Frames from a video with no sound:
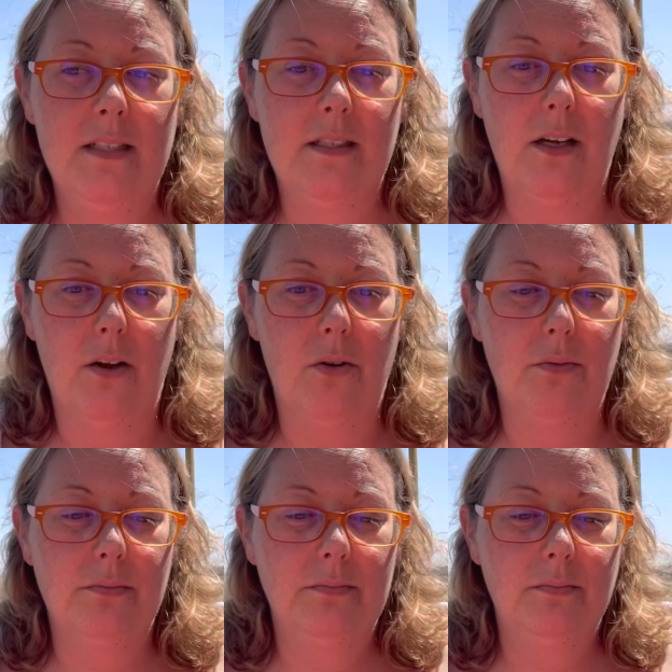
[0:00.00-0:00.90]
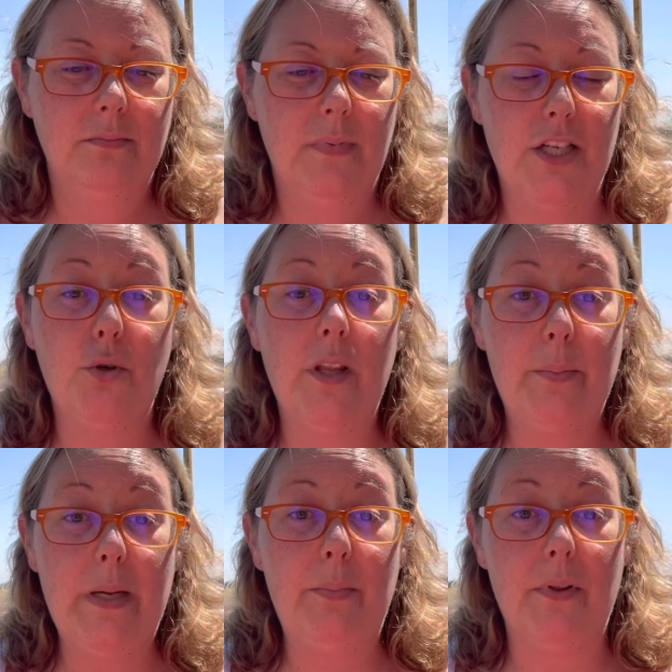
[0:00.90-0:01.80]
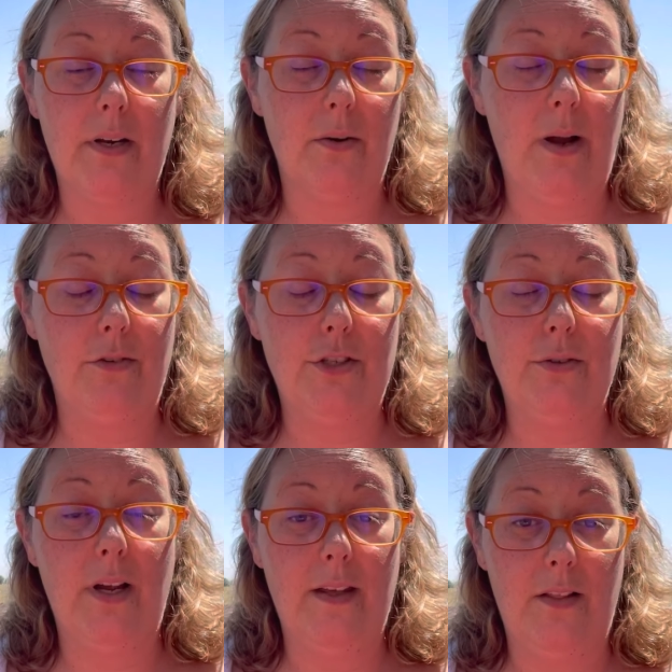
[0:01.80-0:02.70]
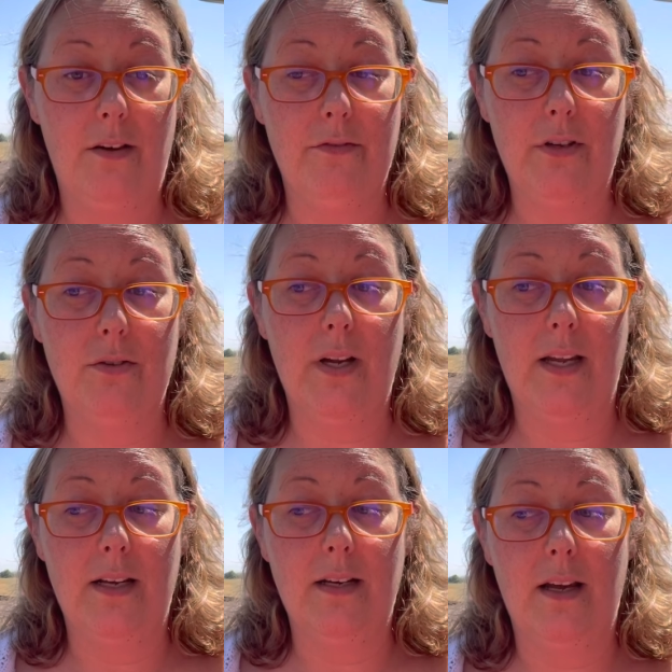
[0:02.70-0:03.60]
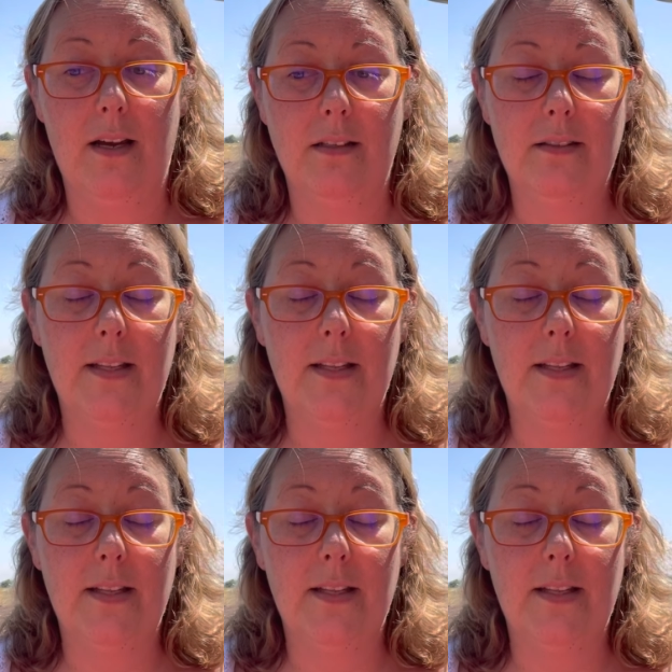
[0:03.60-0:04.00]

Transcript: So enjoy the people that are around you and that love you and uh,